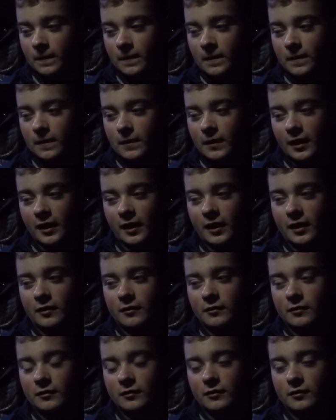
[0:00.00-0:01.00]
And
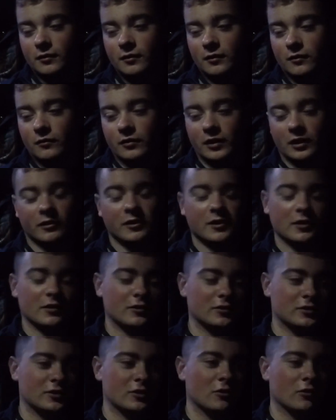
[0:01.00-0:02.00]
frankly,
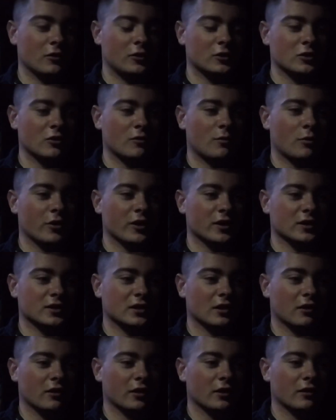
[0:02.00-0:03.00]
there's no point in
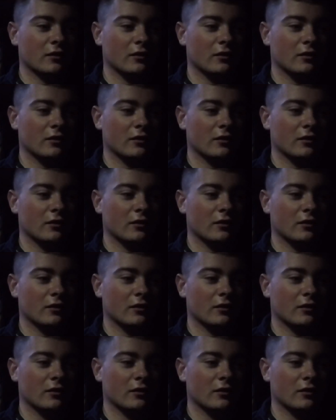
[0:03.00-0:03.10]
selling it.